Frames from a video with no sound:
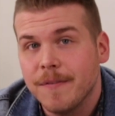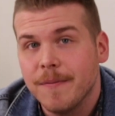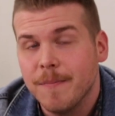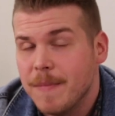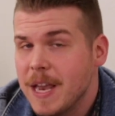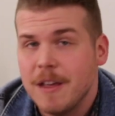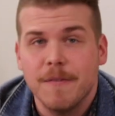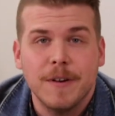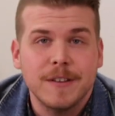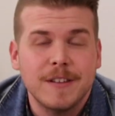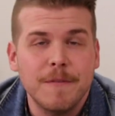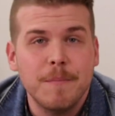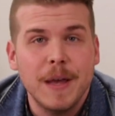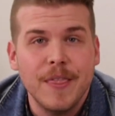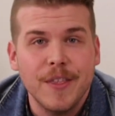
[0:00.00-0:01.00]
Many of us
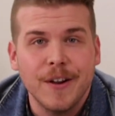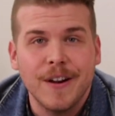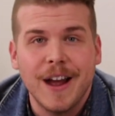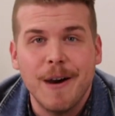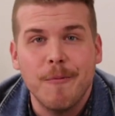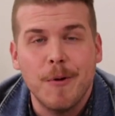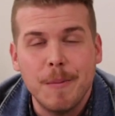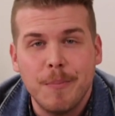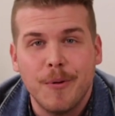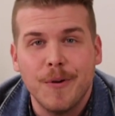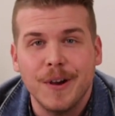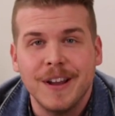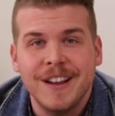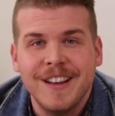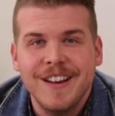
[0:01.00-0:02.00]
have been there at one
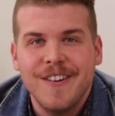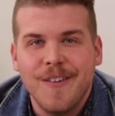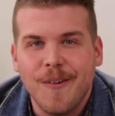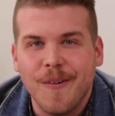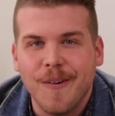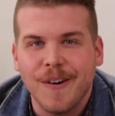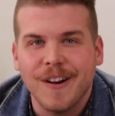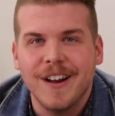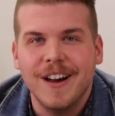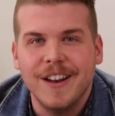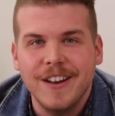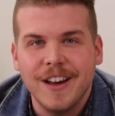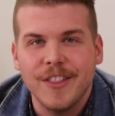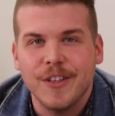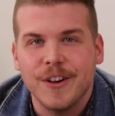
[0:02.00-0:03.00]
point or
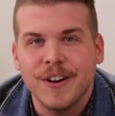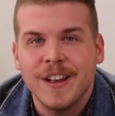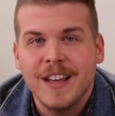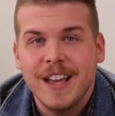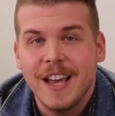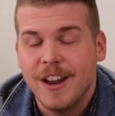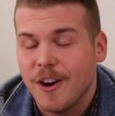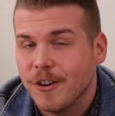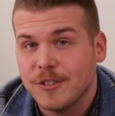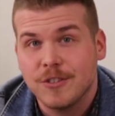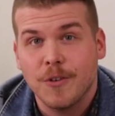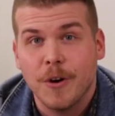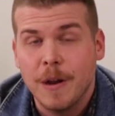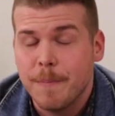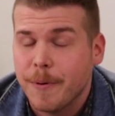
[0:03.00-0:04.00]
another in our
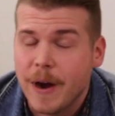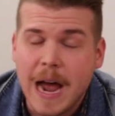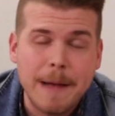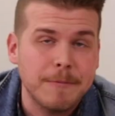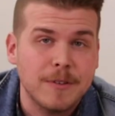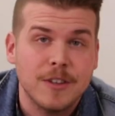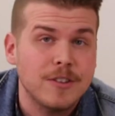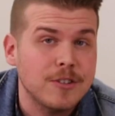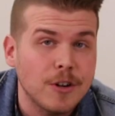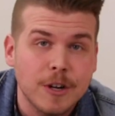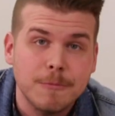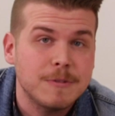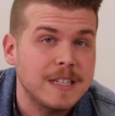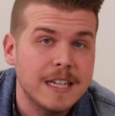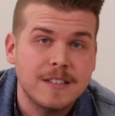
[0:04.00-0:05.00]
story. And perhaps the
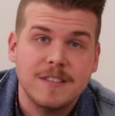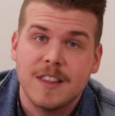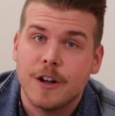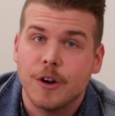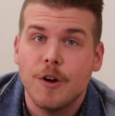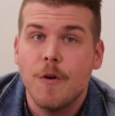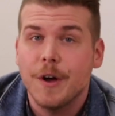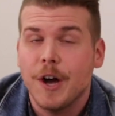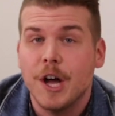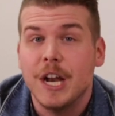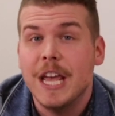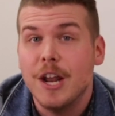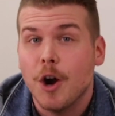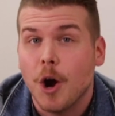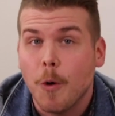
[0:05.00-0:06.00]
circumstances that are going on
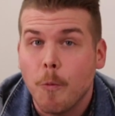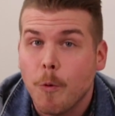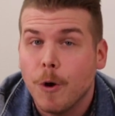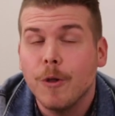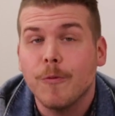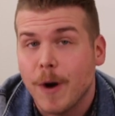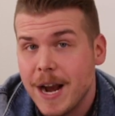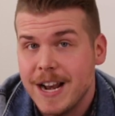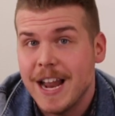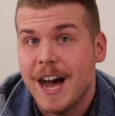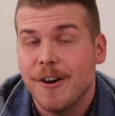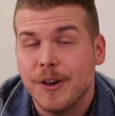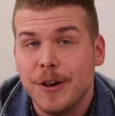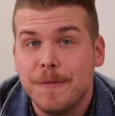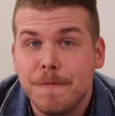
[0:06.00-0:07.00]
in our world right now
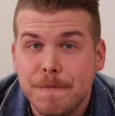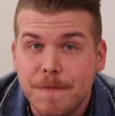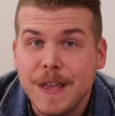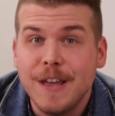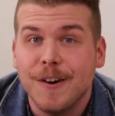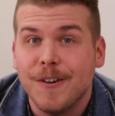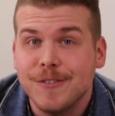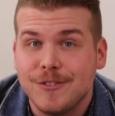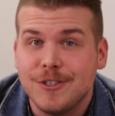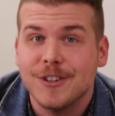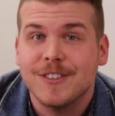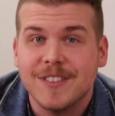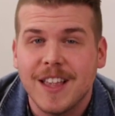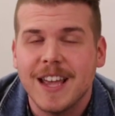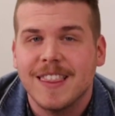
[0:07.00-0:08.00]
could feel
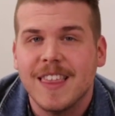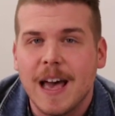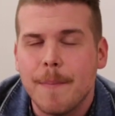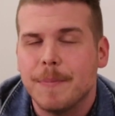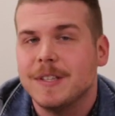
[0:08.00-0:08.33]
just like that.